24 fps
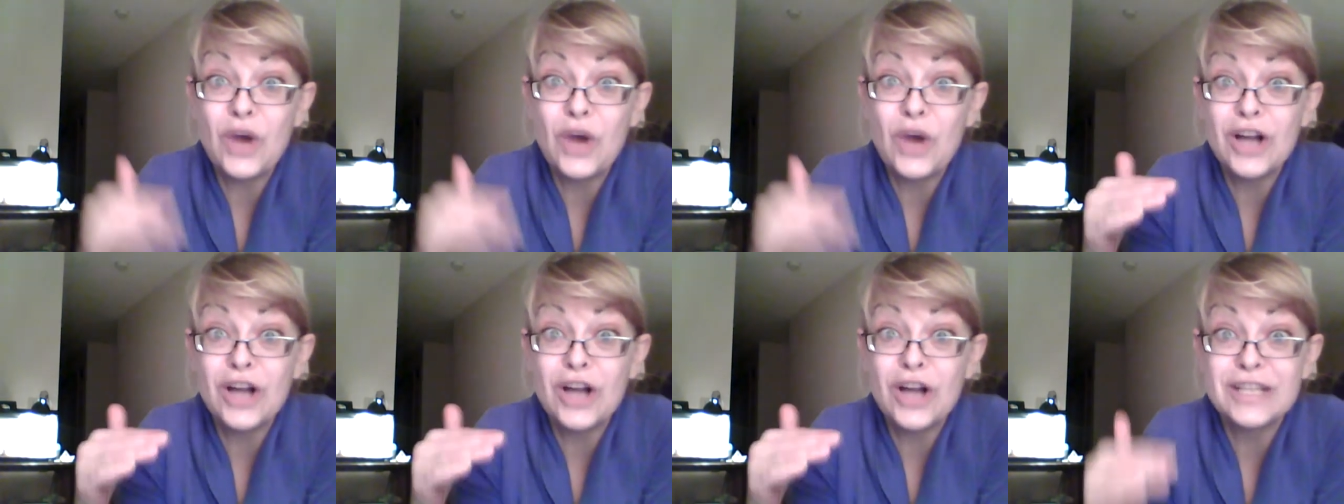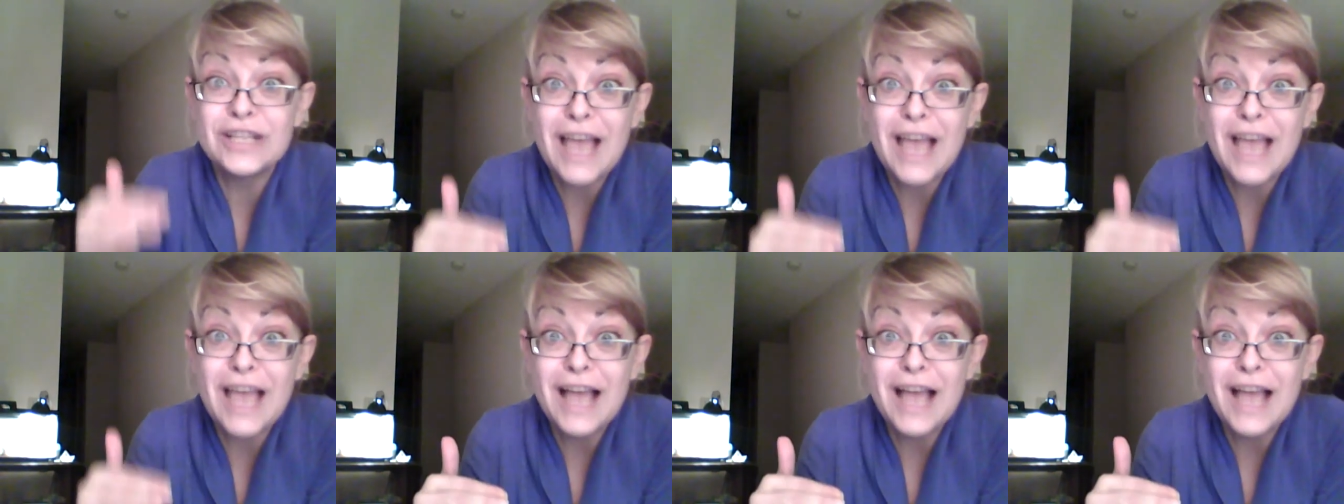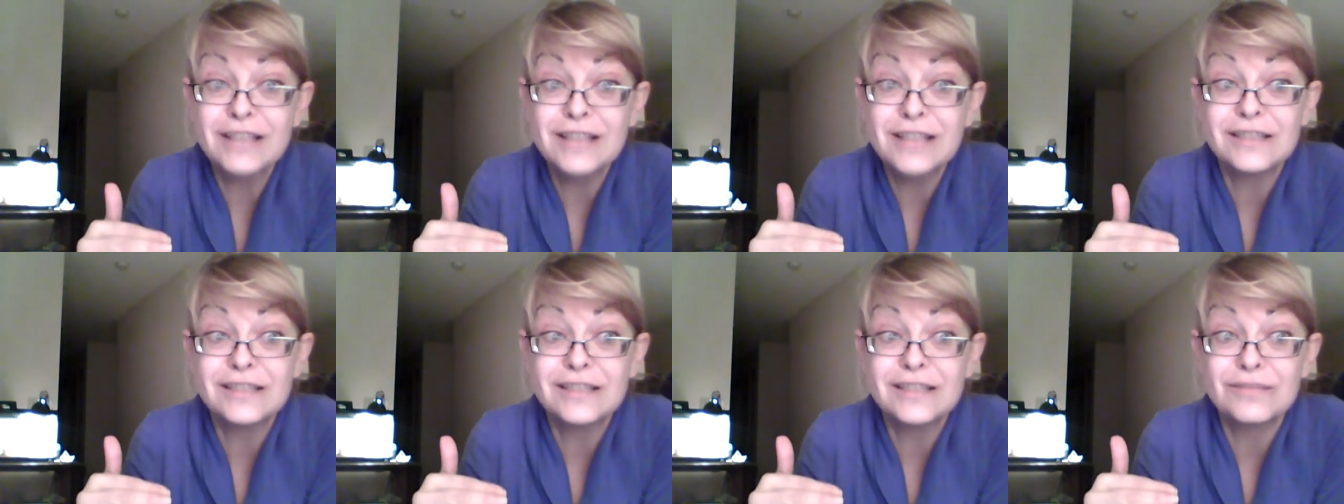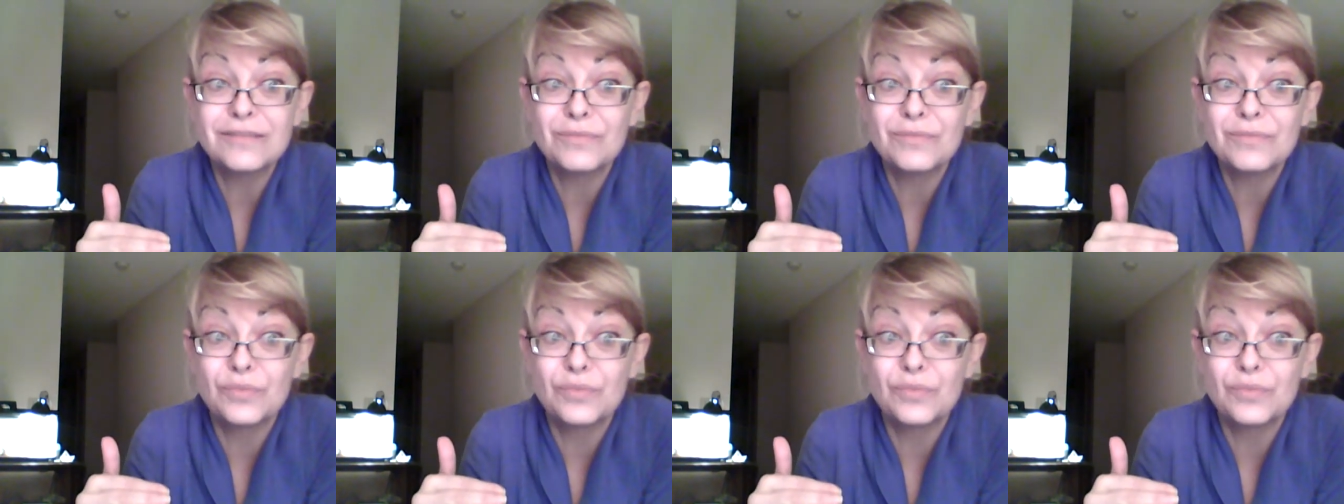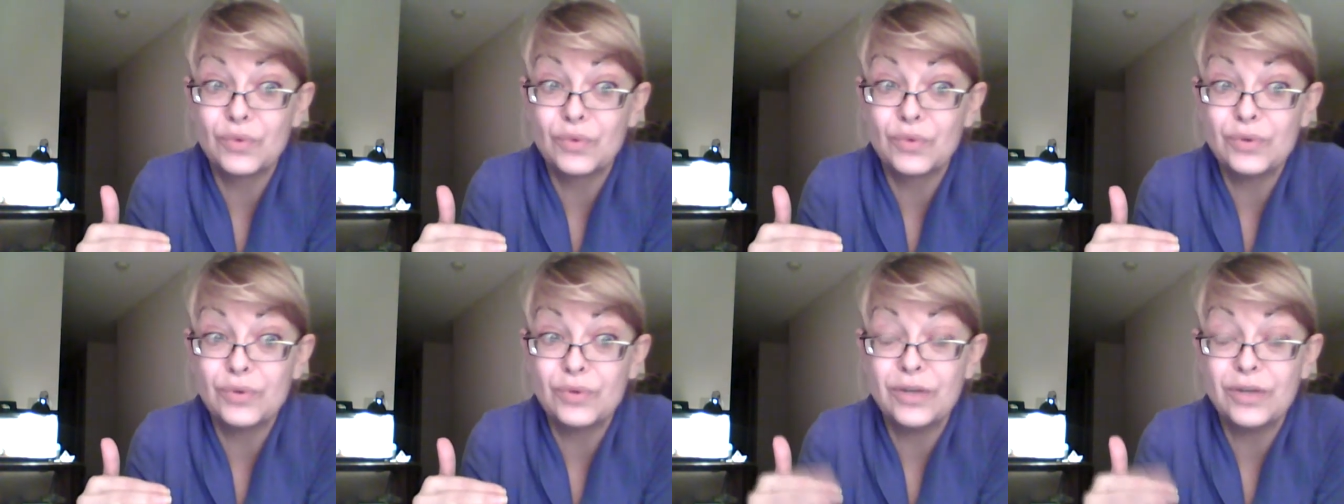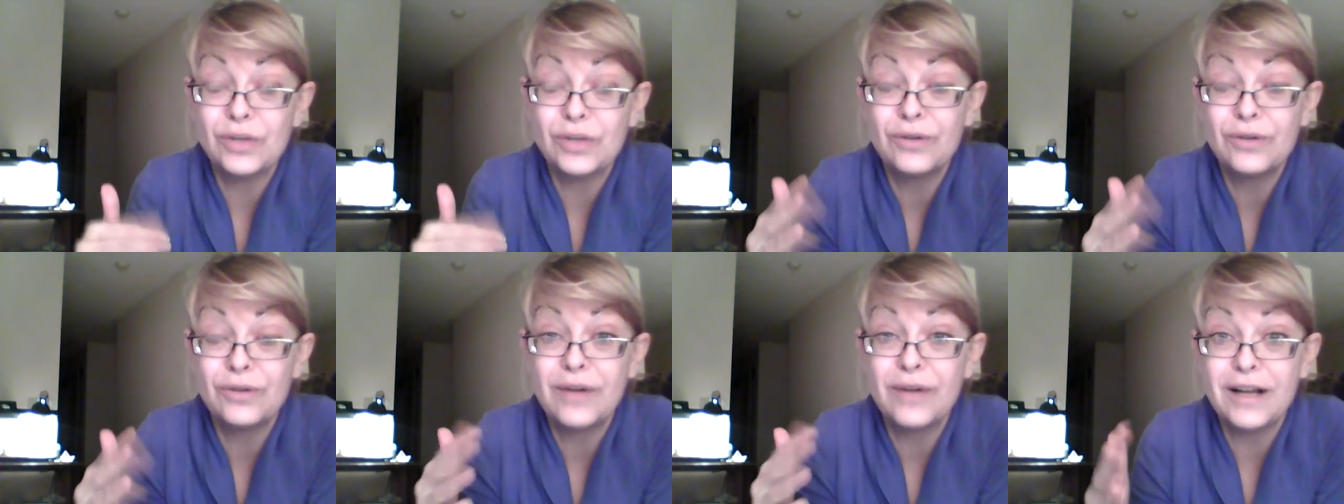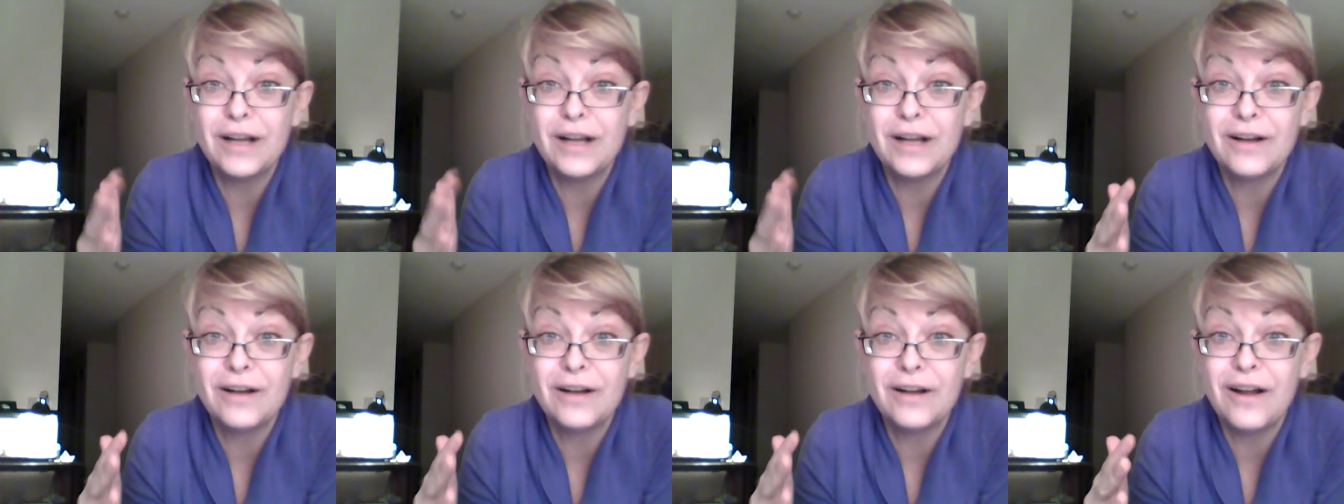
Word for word: our tax rule or our,